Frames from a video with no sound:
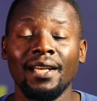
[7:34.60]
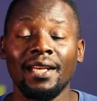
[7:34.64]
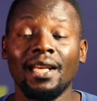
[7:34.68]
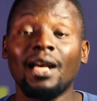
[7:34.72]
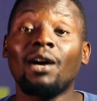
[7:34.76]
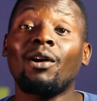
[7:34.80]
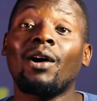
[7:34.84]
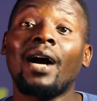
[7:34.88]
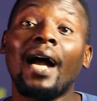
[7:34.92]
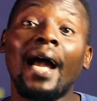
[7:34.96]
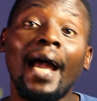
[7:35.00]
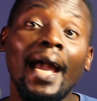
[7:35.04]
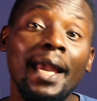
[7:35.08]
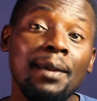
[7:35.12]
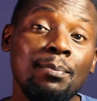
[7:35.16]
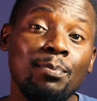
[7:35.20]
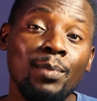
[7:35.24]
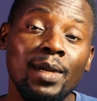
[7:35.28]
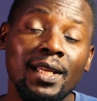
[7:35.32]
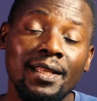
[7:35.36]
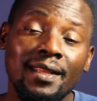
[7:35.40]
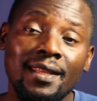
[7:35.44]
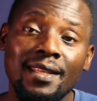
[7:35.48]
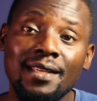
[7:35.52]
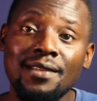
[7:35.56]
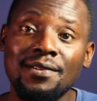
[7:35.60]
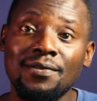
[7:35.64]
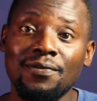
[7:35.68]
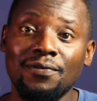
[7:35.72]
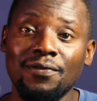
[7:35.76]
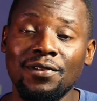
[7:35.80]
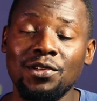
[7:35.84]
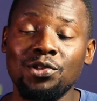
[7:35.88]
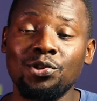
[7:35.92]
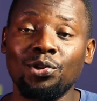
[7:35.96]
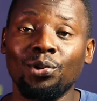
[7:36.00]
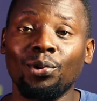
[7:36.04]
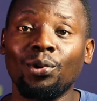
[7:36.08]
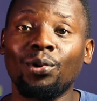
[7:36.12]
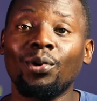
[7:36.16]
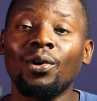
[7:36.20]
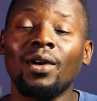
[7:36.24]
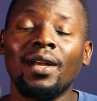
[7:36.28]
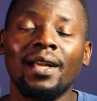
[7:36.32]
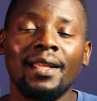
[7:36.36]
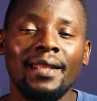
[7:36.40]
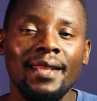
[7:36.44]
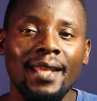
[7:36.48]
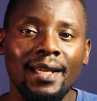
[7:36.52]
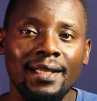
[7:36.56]
Now, I made this video
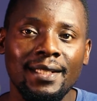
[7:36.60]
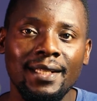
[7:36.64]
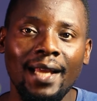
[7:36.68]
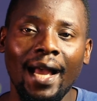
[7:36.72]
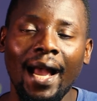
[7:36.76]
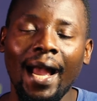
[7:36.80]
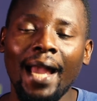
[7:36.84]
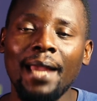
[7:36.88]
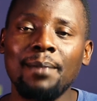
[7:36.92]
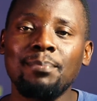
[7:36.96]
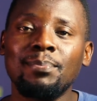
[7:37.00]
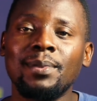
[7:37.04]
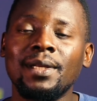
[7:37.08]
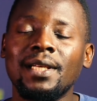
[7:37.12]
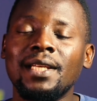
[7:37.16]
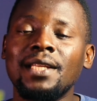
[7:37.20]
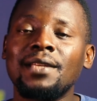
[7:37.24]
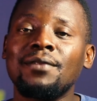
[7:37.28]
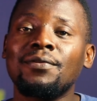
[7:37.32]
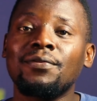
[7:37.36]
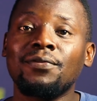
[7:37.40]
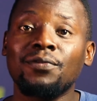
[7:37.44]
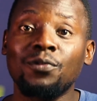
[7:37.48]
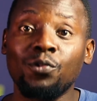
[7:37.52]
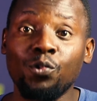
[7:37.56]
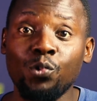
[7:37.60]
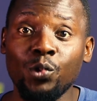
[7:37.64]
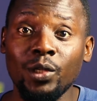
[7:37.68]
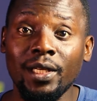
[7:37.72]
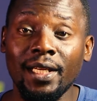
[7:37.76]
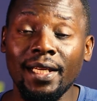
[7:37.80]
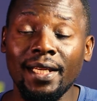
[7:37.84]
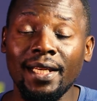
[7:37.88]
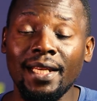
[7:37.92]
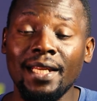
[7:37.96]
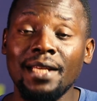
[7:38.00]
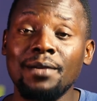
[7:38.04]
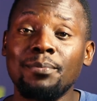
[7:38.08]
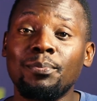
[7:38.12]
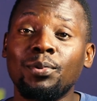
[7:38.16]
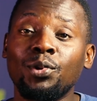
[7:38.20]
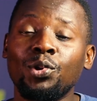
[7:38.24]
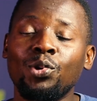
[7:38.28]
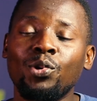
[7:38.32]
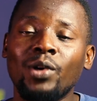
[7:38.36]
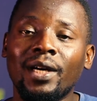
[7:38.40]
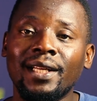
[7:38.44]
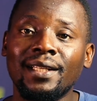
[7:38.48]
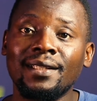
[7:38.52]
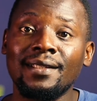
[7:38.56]
that I believe will enable
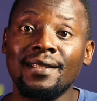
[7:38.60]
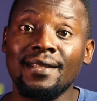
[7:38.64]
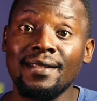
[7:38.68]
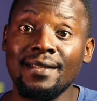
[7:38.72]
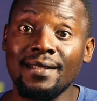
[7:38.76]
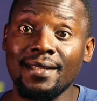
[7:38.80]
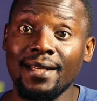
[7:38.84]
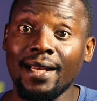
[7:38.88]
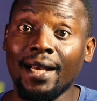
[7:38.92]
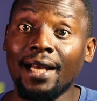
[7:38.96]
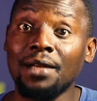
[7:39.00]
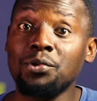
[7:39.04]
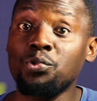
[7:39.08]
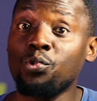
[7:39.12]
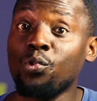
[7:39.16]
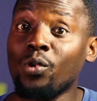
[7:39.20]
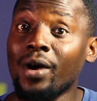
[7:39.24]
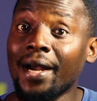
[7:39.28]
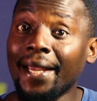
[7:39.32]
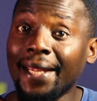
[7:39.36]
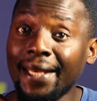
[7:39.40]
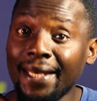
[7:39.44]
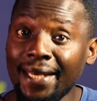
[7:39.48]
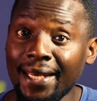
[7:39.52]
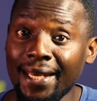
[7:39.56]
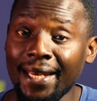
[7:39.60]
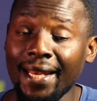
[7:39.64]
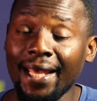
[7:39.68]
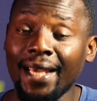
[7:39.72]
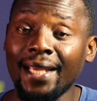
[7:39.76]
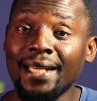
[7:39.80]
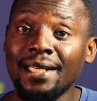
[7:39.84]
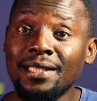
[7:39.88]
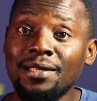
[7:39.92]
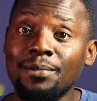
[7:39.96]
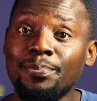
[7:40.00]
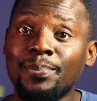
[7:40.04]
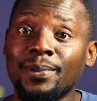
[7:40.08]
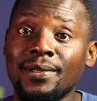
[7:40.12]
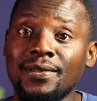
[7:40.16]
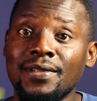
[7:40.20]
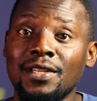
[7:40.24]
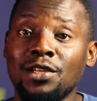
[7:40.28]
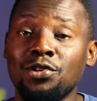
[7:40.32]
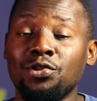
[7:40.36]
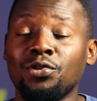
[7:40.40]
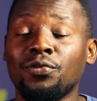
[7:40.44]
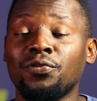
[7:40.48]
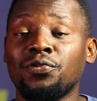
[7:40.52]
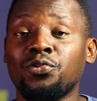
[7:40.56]
you understand why
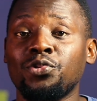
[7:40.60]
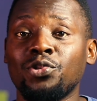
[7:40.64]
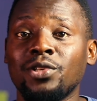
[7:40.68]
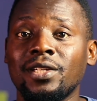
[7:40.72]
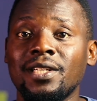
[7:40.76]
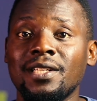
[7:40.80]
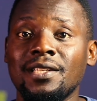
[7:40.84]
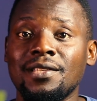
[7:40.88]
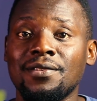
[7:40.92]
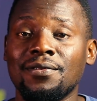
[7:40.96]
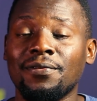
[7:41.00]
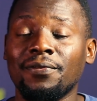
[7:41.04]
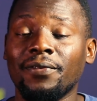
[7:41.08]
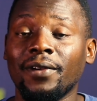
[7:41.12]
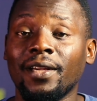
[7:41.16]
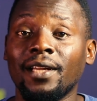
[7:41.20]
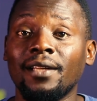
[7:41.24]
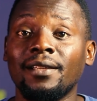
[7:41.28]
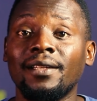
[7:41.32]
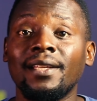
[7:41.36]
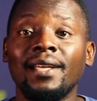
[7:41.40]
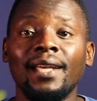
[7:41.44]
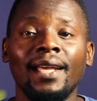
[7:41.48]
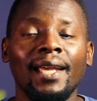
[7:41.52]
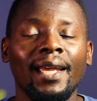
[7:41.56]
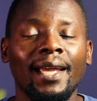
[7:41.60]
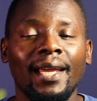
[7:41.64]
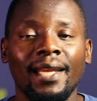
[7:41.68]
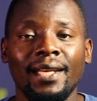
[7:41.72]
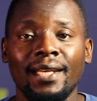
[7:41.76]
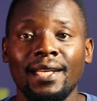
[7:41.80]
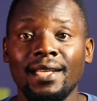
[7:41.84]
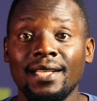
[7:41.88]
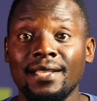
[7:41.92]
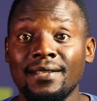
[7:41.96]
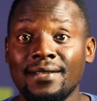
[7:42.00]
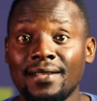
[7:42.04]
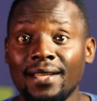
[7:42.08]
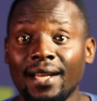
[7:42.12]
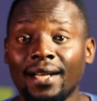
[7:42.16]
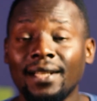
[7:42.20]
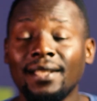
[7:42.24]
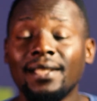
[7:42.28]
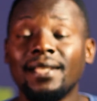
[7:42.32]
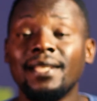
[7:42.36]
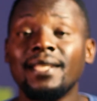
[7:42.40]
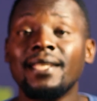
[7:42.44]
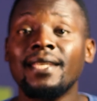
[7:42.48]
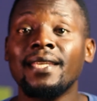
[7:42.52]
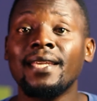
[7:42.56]
90% of traders fail and
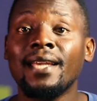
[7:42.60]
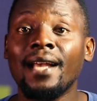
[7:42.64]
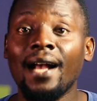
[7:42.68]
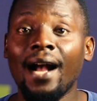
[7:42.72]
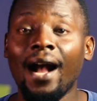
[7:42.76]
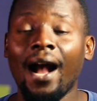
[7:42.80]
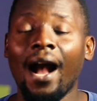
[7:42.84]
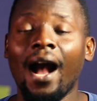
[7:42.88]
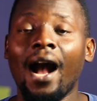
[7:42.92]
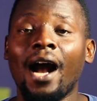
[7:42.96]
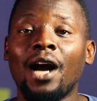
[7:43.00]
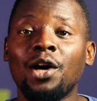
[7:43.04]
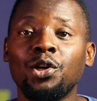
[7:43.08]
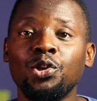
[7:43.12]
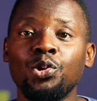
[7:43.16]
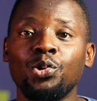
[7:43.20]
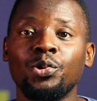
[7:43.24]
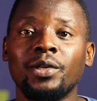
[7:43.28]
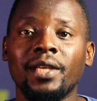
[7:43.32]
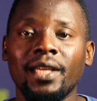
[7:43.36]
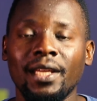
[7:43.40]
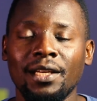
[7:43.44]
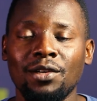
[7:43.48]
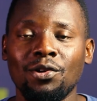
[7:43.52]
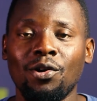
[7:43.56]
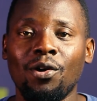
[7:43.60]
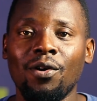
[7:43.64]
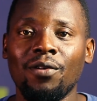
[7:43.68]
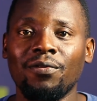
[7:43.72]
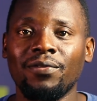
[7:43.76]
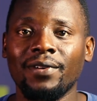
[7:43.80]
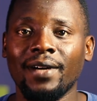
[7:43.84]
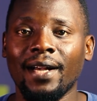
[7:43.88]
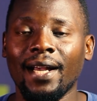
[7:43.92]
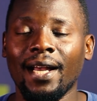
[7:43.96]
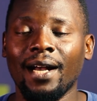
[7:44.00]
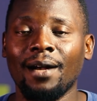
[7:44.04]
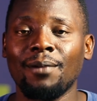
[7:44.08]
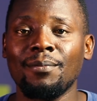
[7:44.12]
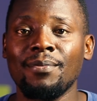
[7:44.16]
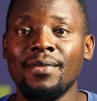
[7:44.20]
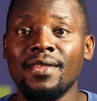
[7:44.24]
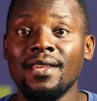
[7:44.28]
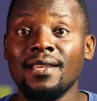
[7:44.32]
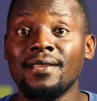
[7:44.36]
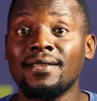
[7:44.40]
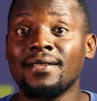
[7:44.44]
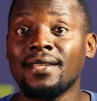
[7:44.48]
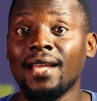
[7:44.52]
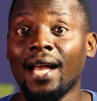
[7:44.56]
exactly how you can overcome
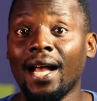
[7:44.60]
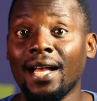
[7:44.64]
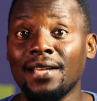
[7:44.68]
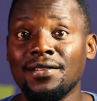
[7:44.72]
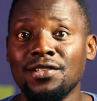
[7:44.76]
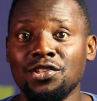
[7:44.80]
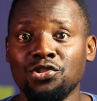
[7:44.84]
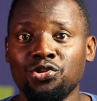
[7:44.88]
this as